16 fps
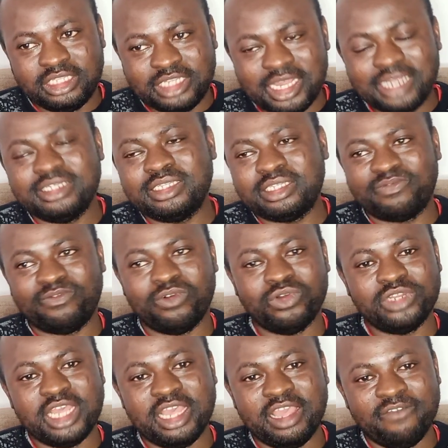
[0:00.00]
that's
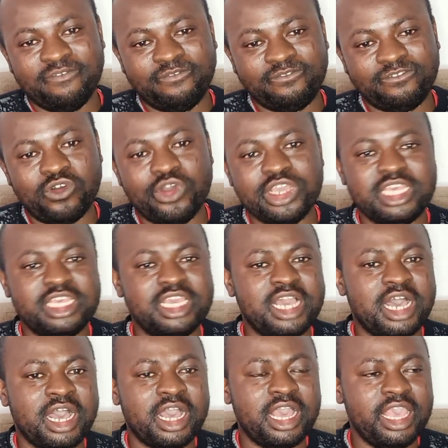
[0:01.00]
for the
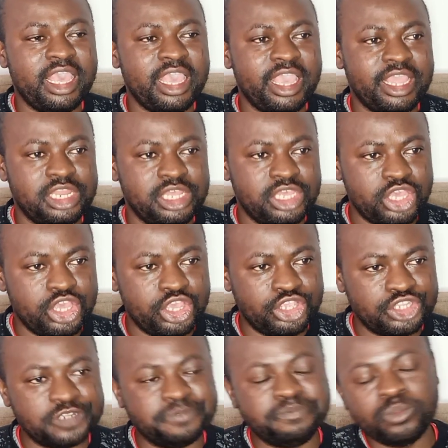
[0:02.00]
four-year
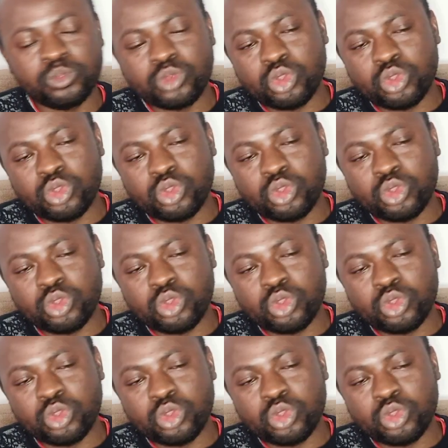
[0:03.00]
education.